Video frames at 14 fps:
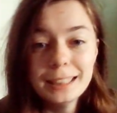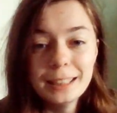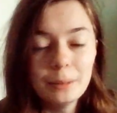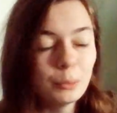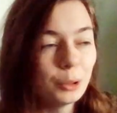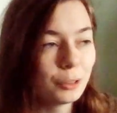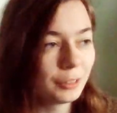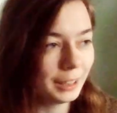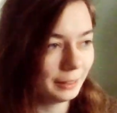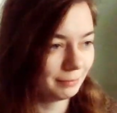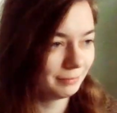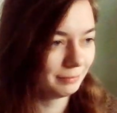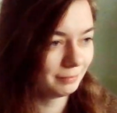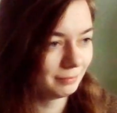more
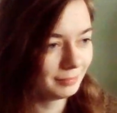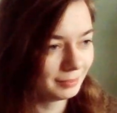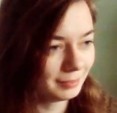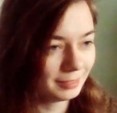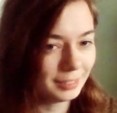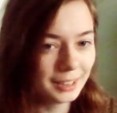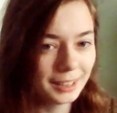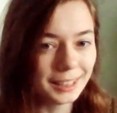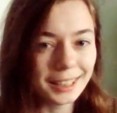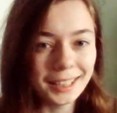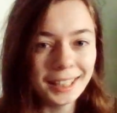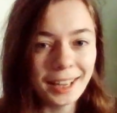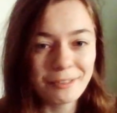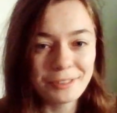in
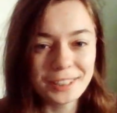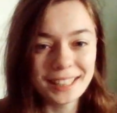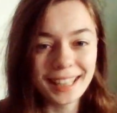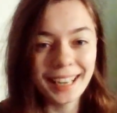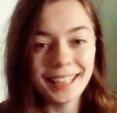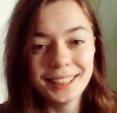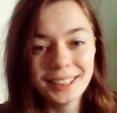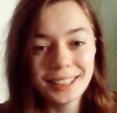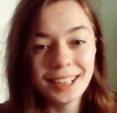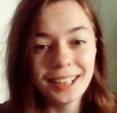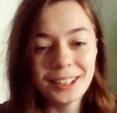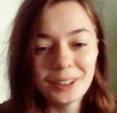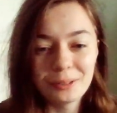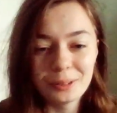an everyday
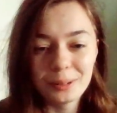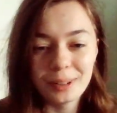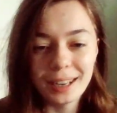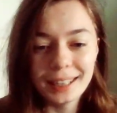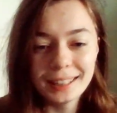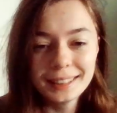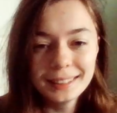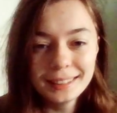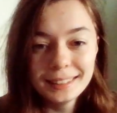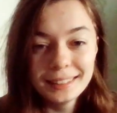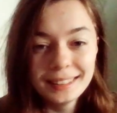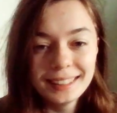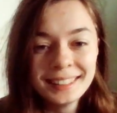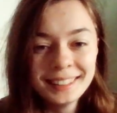kind of a way,
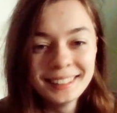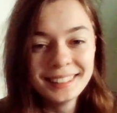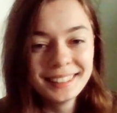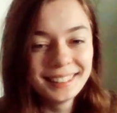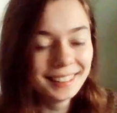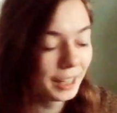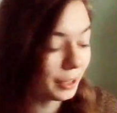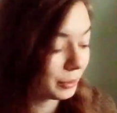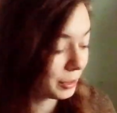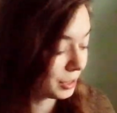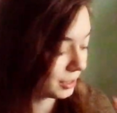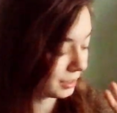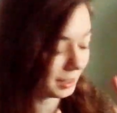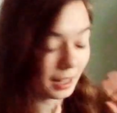
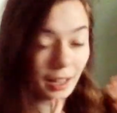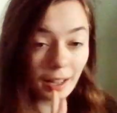which is an